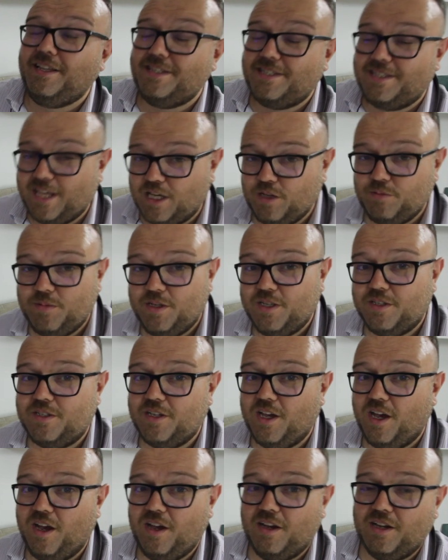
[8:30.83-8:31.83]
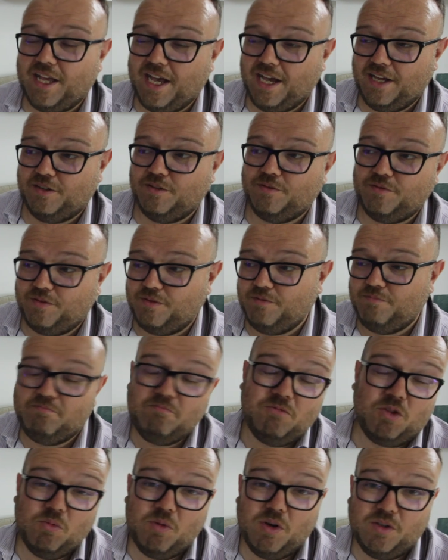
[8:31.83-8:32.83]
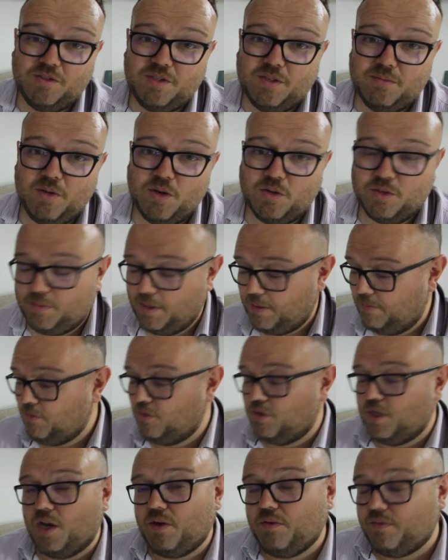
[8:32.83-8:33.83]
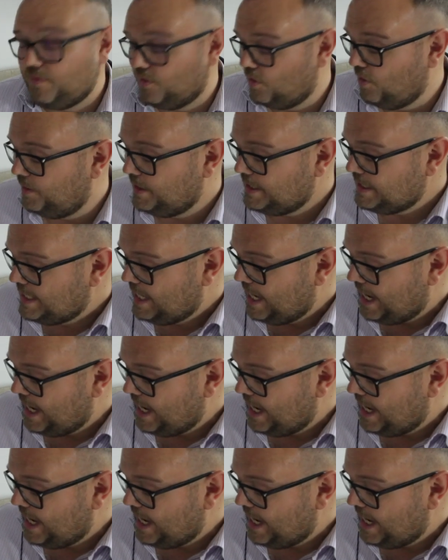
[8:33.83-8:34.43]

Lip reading: Selmas are kind of the ones that most people go for.